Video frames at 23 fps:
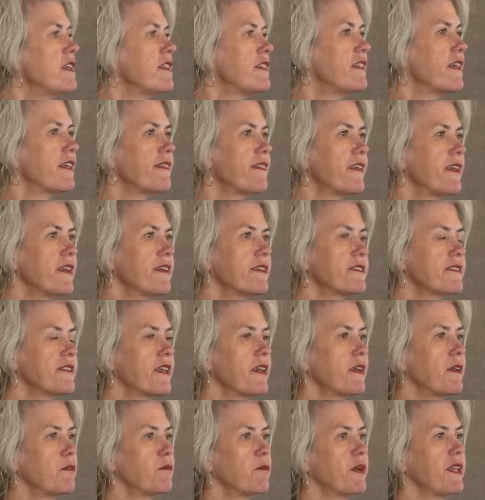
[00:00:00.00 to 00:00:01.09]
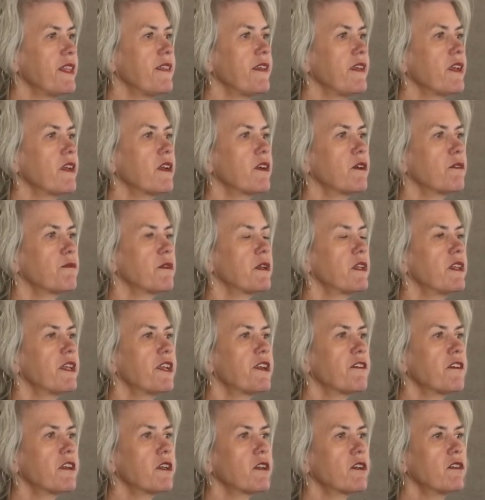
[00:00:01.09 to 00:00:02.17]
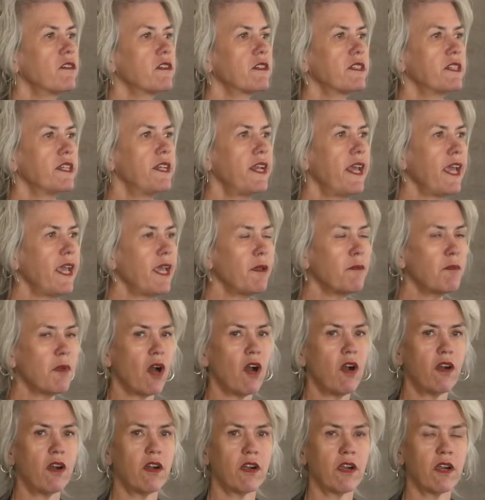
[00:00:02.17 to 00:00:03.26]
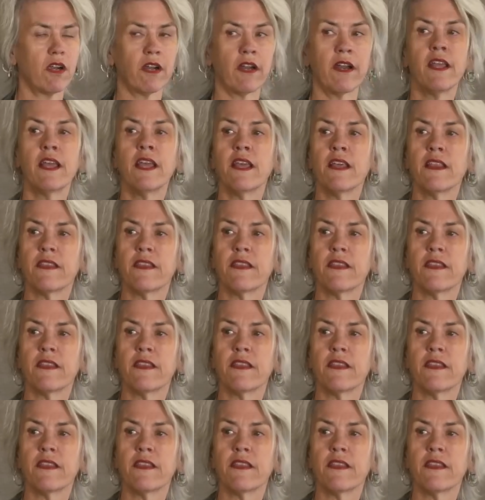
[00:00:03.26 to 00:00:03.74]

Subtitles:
the things that we think are really critical to name are